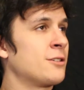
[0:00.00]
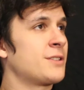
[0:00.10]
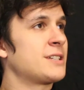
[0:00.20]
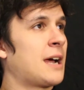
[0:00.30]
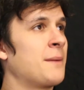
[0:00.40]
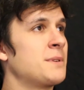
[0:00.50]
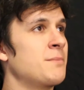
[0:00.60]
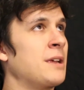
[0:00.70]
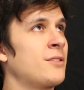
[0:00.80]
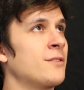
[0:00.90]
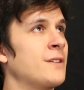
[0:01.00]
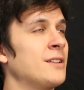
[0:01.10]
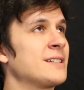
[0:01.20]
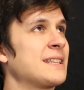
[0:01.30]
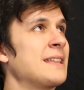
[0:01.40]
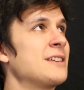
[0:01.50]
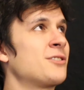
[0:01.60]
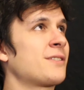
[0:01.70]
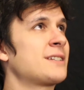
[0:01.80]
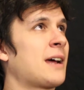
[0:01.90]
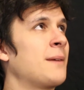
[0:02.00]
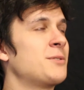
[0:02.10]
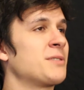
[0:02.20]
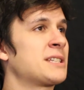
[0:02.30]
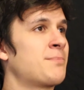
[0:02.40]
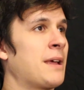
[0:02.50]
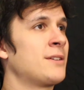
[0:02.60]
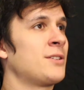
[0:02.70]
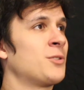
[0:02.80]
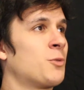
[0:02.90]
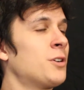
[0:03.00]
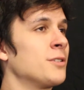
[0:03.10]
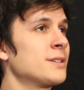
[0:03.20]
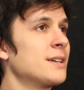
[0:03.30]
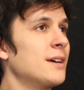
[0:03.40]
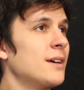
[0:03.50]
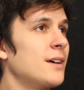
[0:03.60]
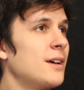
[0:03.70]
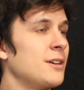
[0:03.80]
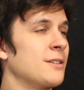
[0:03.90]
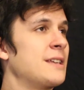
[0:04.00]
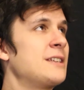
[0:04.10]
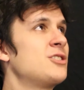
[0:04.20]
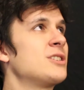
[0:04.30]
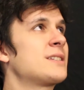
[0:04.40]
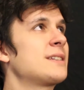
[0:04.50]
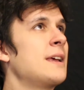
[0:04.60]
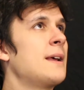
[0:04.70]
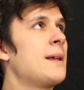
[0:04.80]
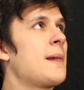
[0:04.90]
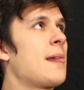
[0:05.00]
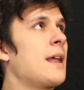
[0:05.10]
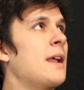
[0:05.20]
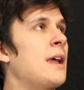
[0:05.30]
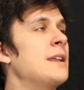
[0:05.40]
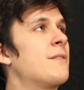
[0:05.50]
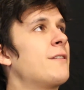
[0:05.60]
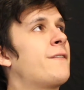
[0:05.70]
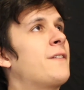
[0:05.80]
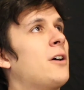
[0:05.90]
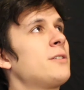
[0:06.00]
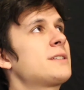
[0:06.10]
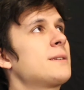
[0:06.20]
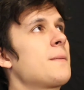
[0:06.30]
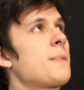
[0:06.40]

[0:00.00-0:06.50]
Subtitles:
took the time to make their villains, and then they took the time to expand on the world. You know, they didn't just, it never felt